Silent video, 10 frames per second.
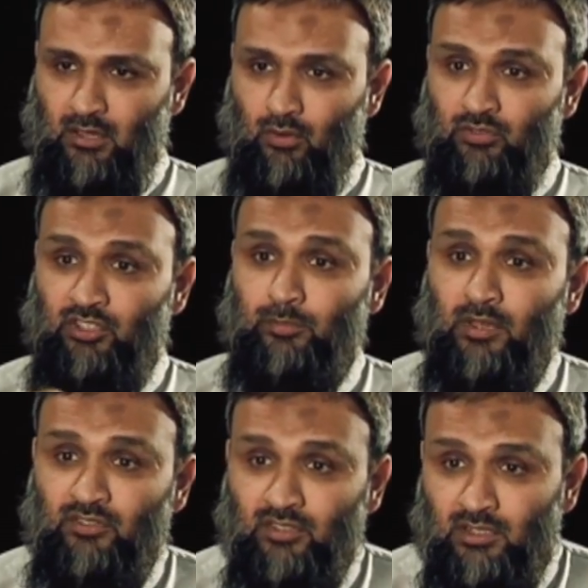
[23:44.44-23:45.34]
Or this
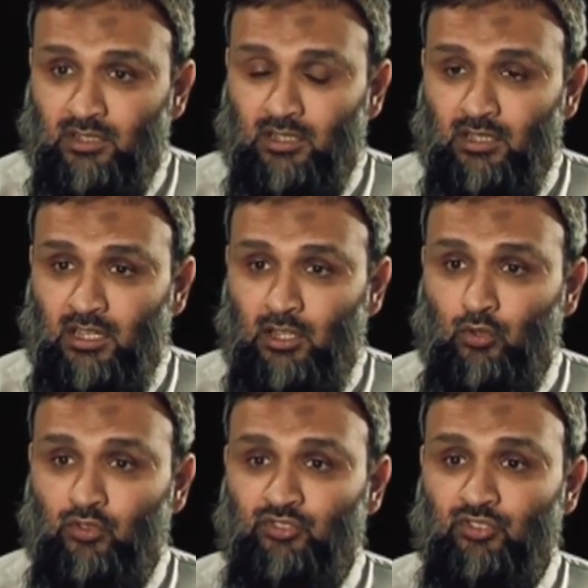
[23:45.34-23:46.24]
person, he
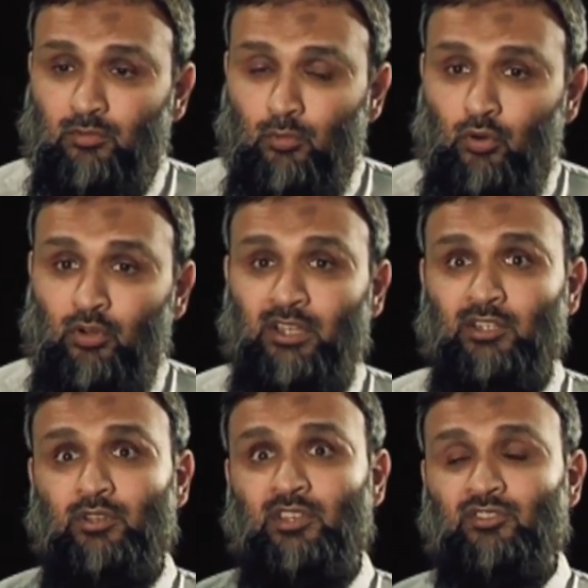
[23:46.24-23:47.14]
looks more
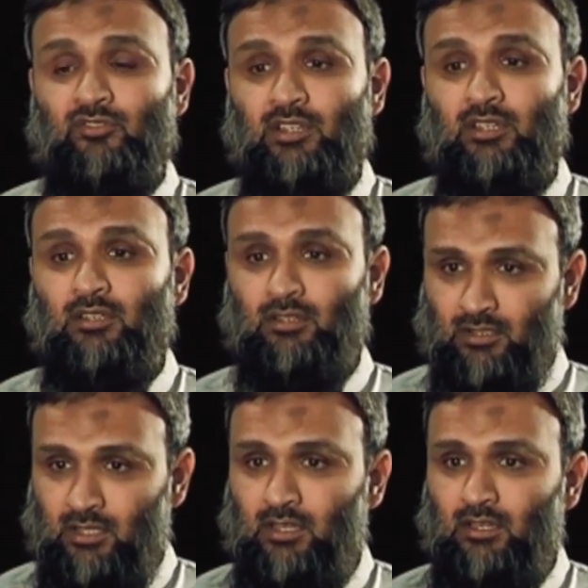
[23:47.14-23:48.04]
into history,
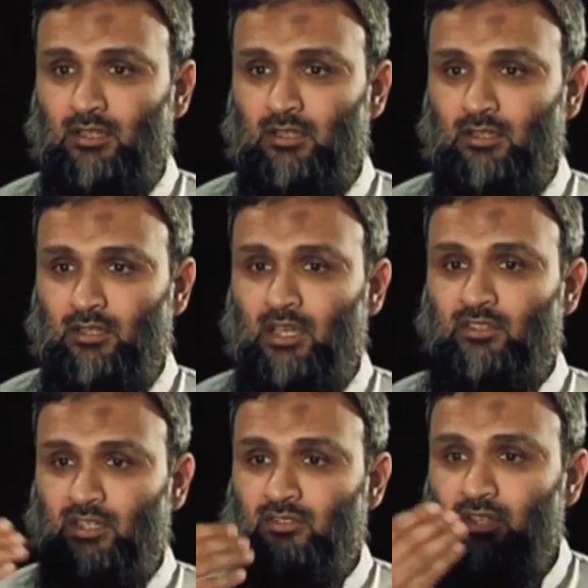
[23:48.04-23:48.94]

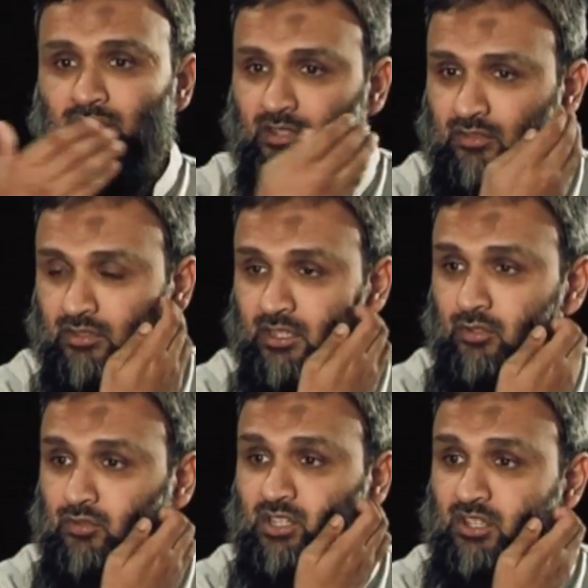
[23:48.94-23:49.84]
etc., etc. Then
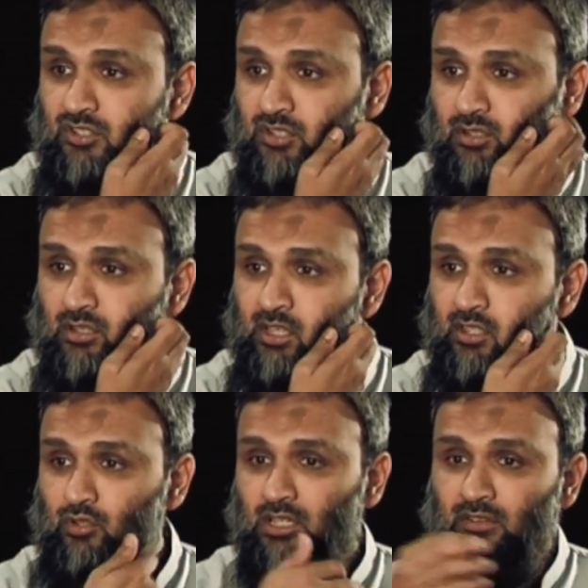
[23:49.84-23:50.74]
you judge and
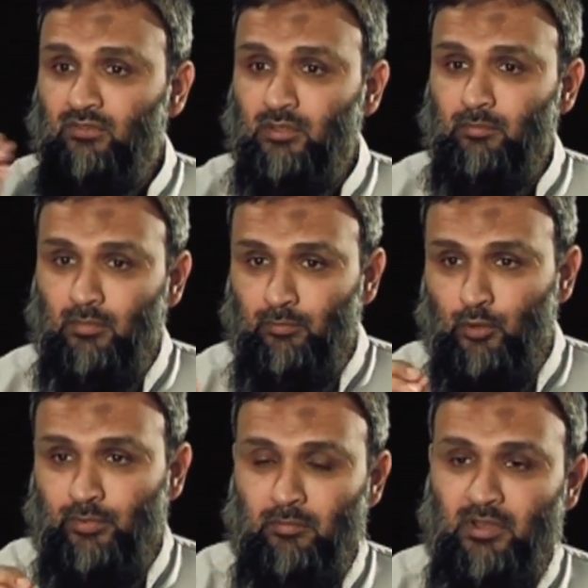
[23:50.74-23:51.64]
then you give the
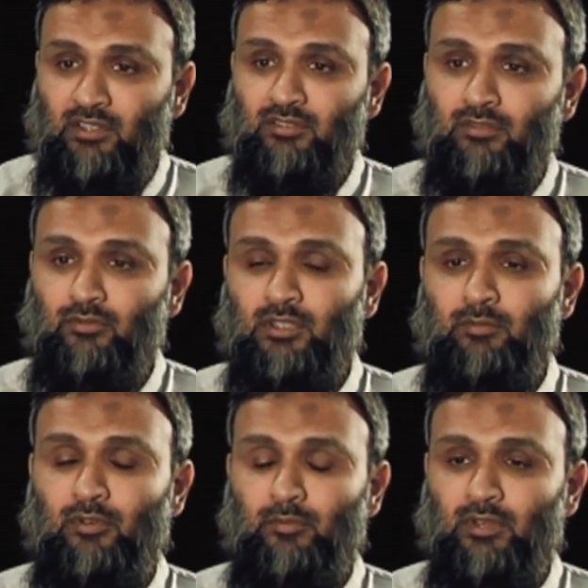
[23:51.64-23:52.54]
appropriate medicine for the
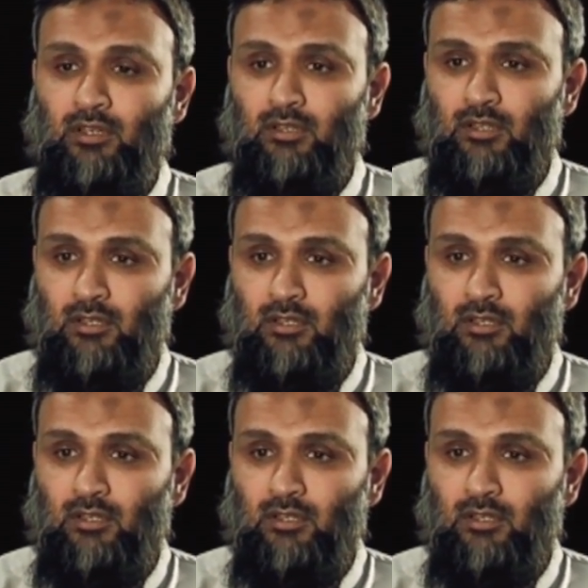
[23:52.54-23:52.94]
appropriate